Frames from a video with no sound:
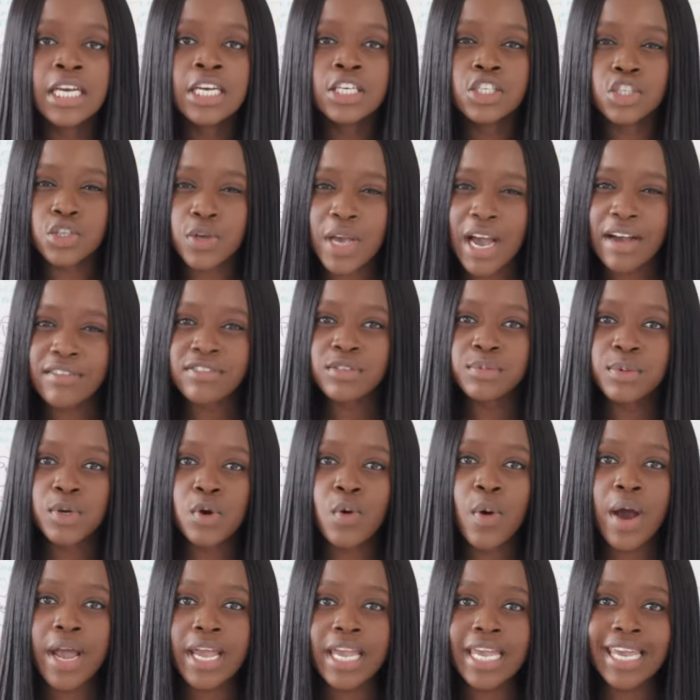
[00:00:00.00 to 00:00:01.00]
So you have to be
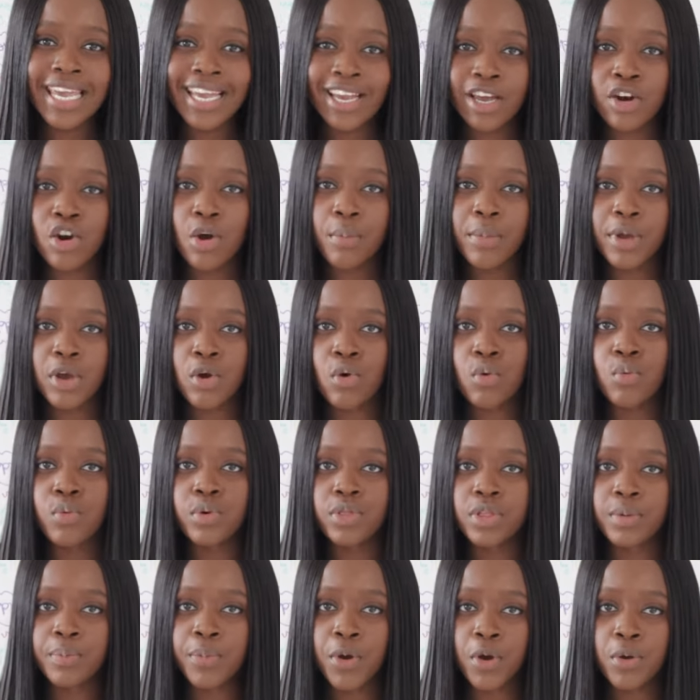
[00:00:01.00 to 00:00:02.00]
quite economical
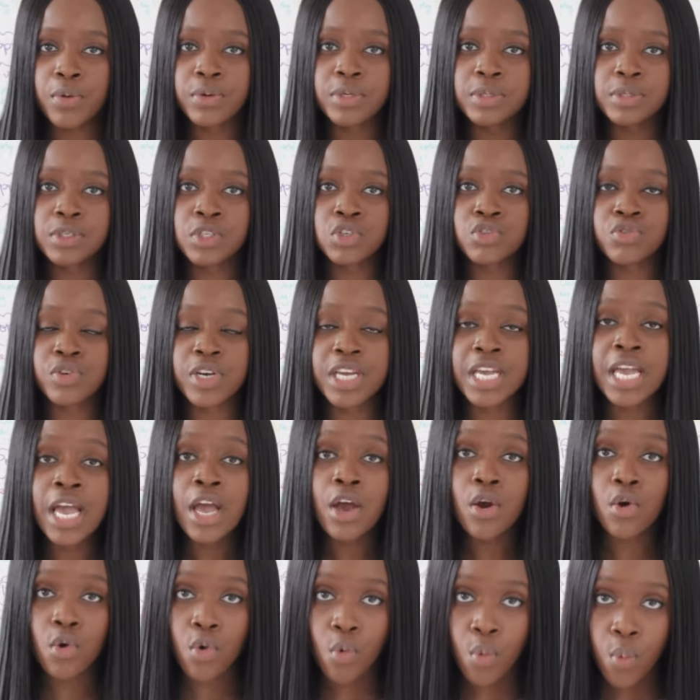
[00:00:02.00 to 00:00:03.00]
with the poetry
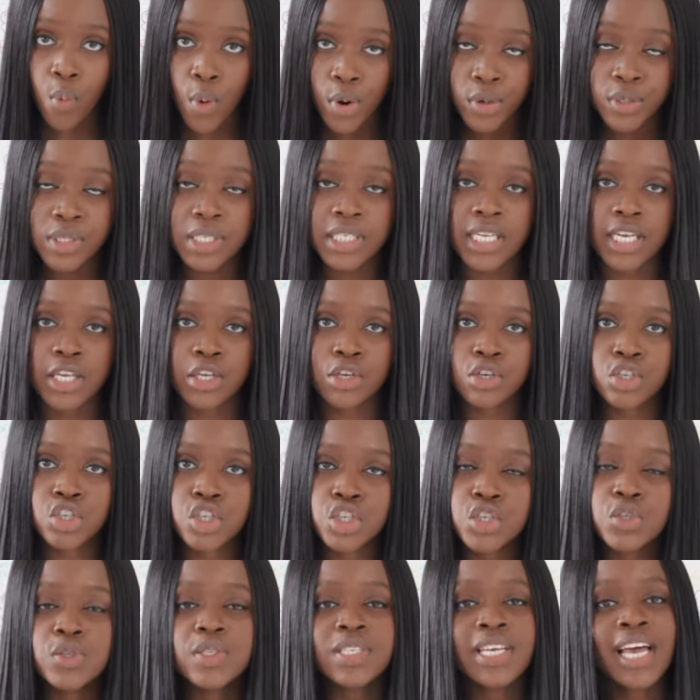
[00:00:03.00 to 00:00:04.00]
quotes that you
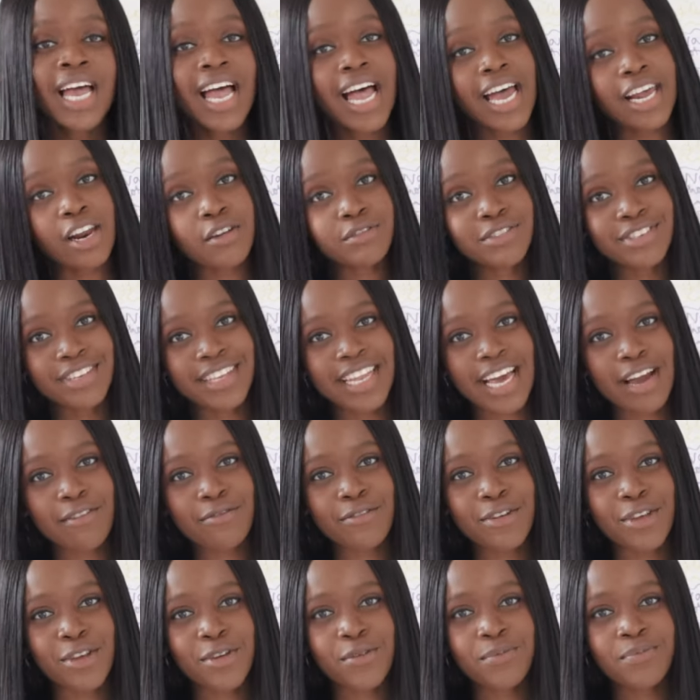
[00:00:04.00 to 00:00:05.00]
choose, and I've done that
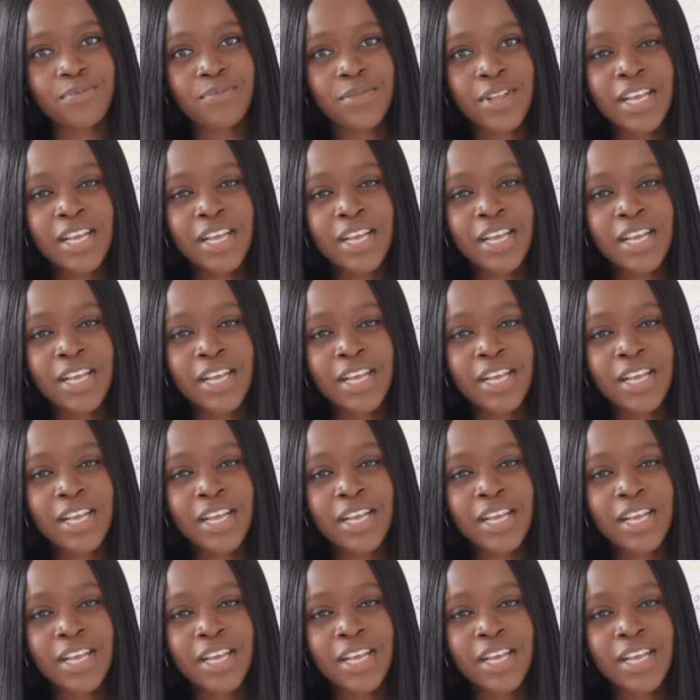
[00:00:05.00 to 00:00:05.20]
for you.